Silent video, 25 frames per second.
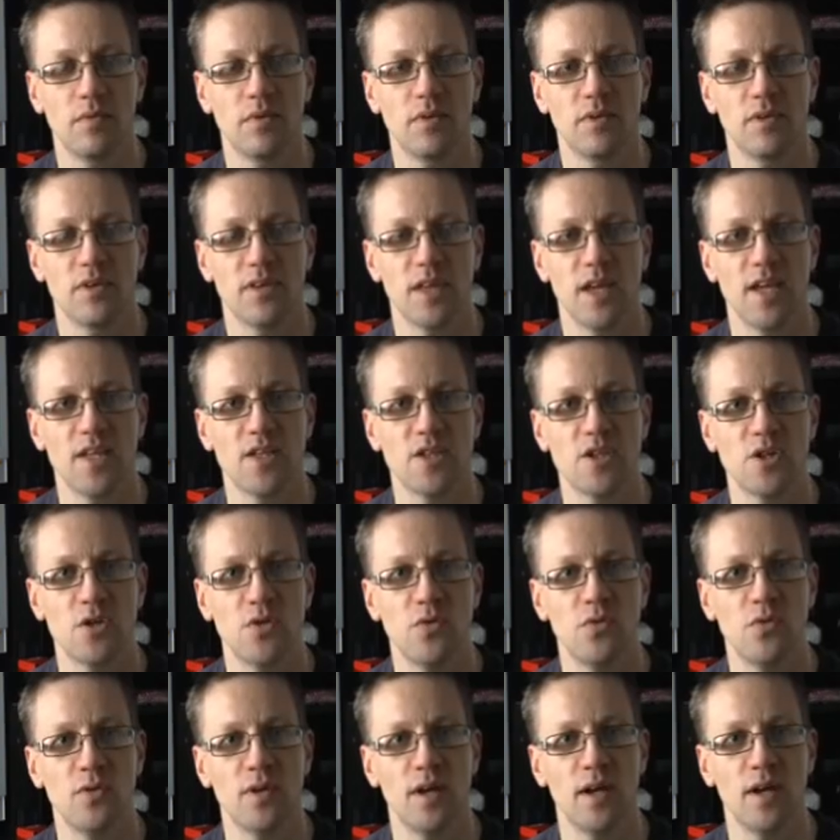stay
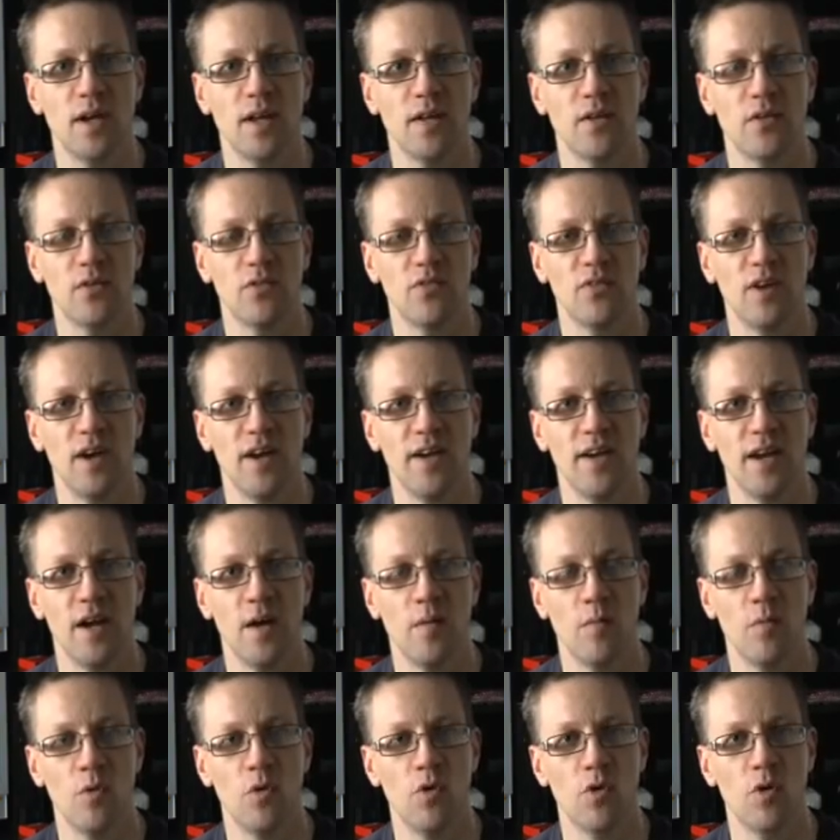tuned and you'll find out
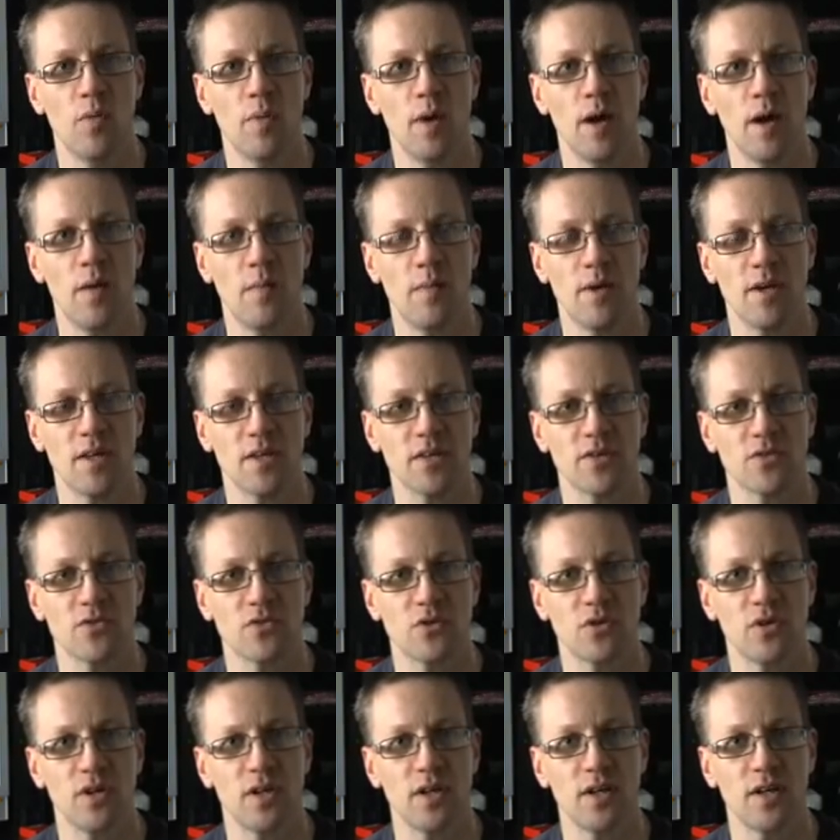more about
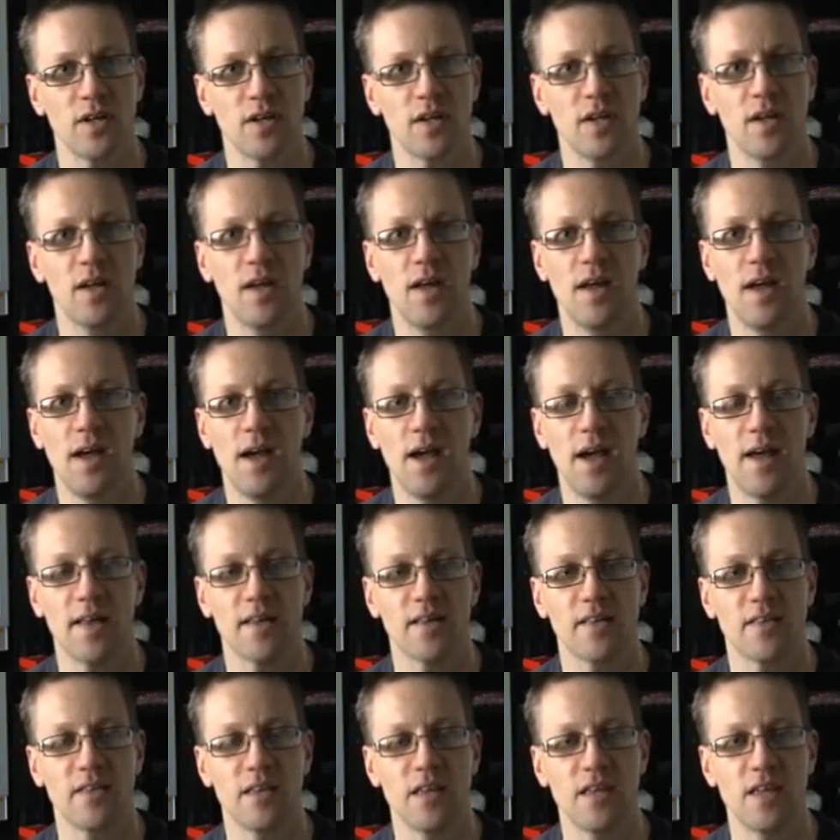Mastertronic
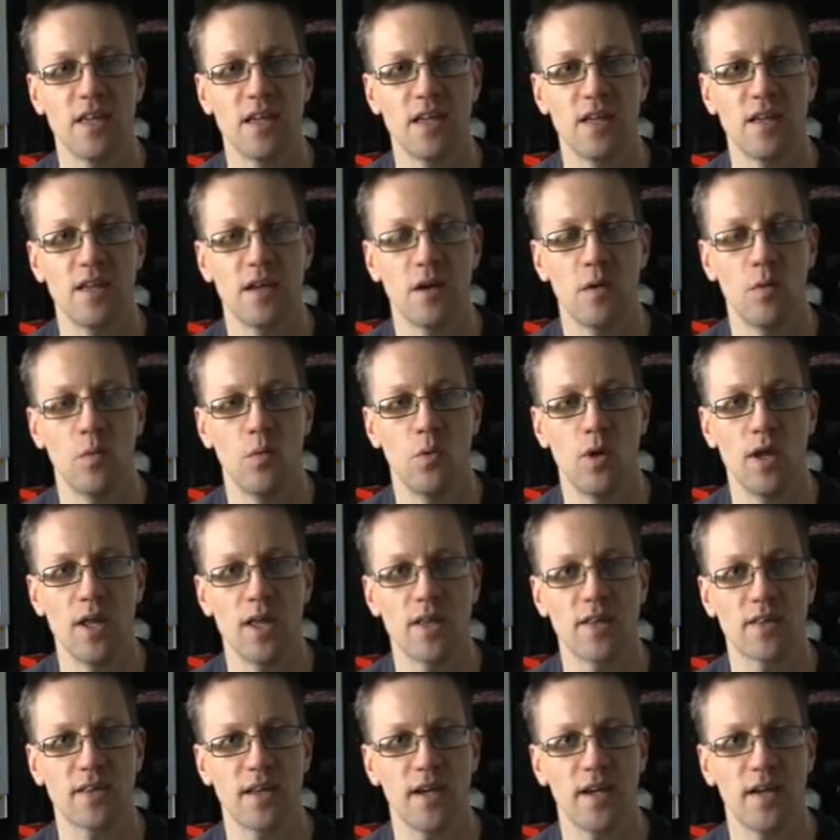as the
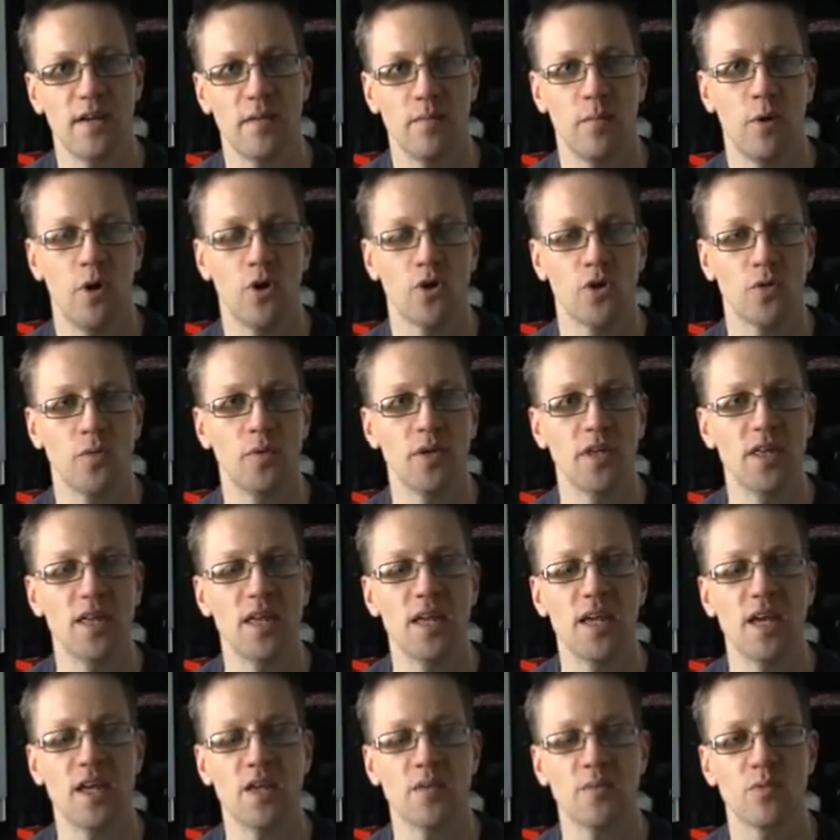weeks and possibly
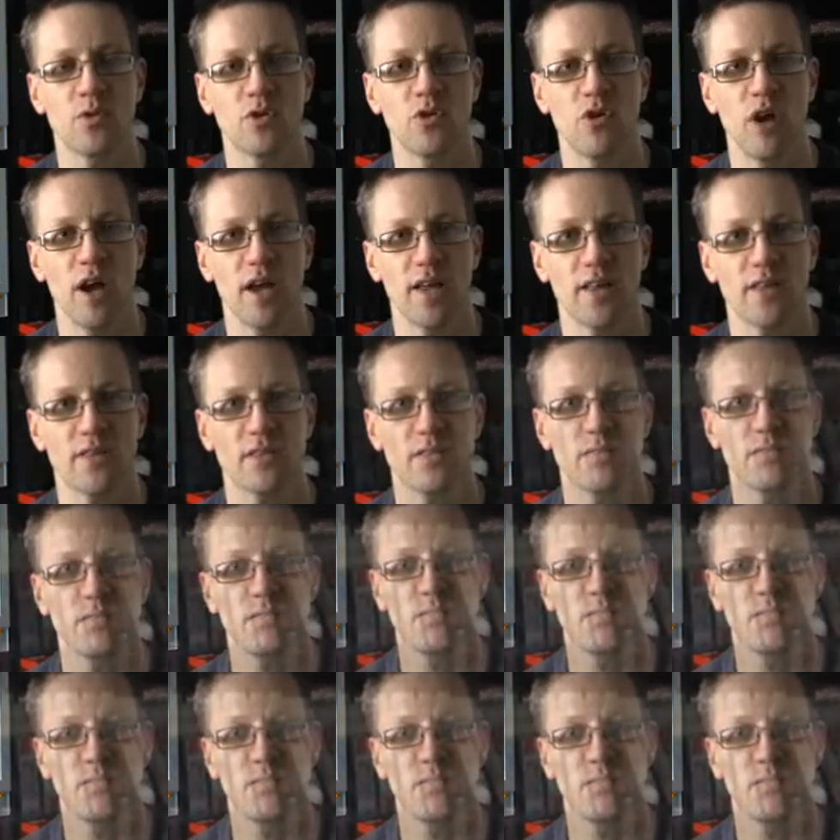years progress.